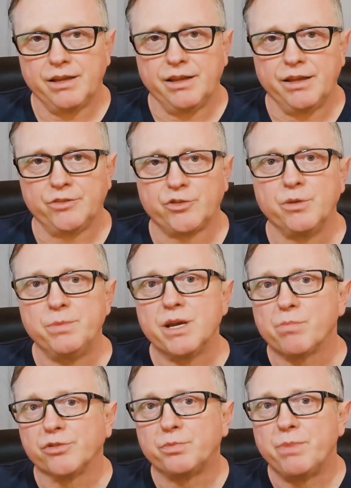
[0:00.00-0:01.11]
It's going to be a
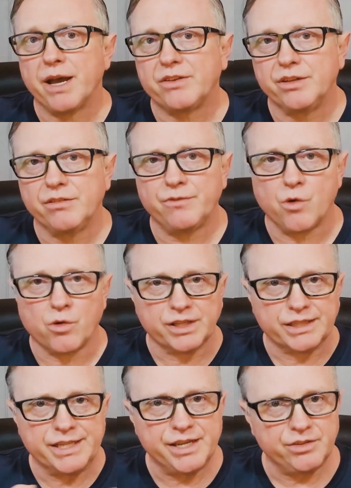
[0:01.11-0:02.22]
perspective or a
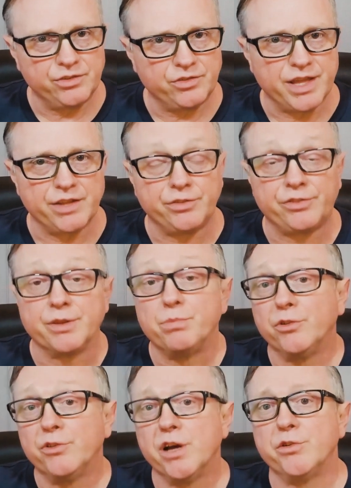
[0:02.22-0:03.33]
lens that is simple
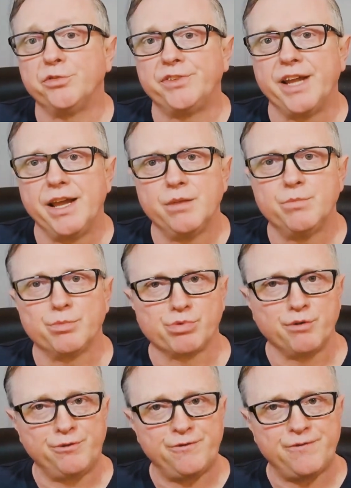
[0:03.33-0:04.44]
to understand but
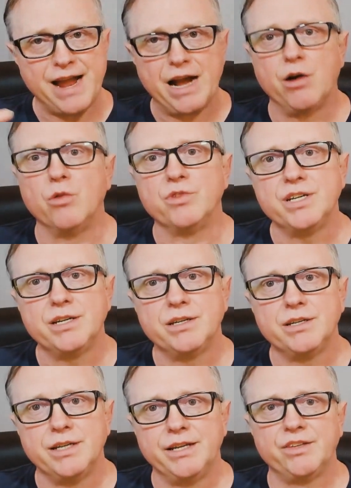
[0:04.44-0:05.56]
profound
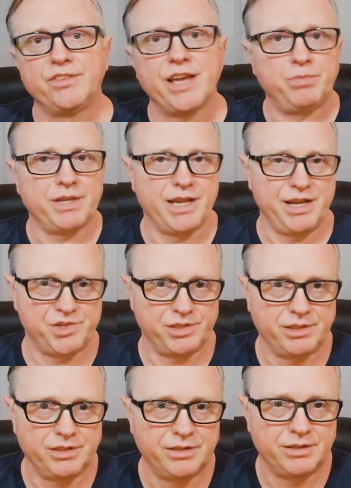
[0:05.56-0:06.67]
in its application.
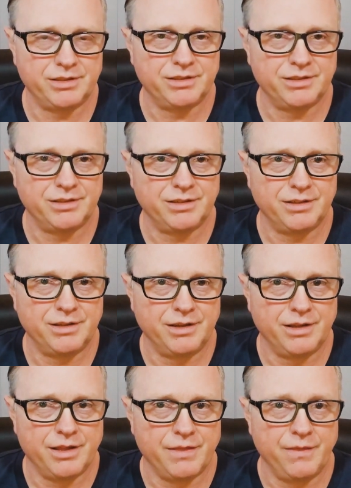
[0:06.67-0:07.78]

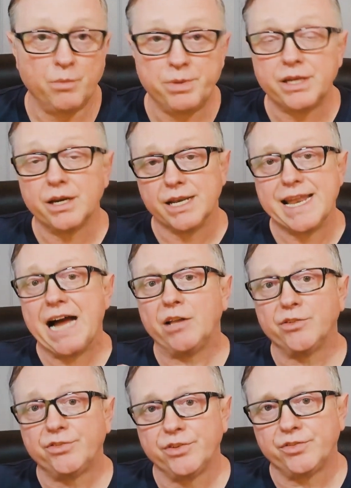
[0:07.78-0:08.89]
There'll be
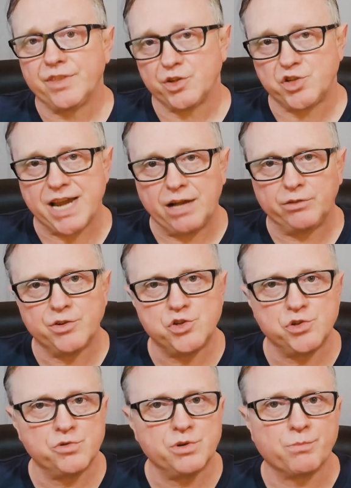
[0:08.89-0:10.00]
analysis that challenges
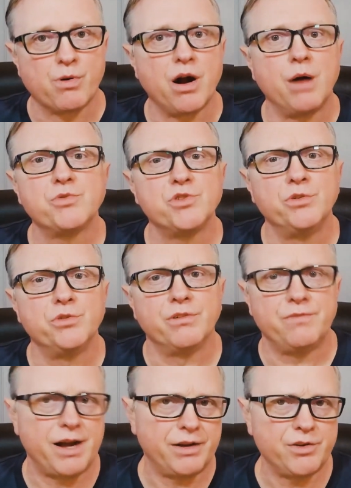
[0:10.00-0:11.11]
you and prompts you to
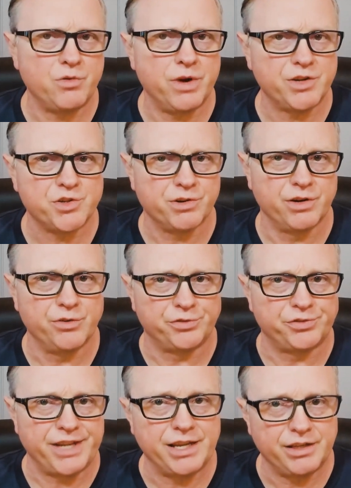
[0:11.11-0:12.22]
evaluate your
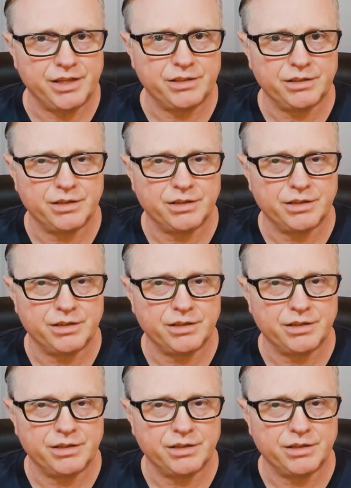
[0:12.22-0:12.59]
understanding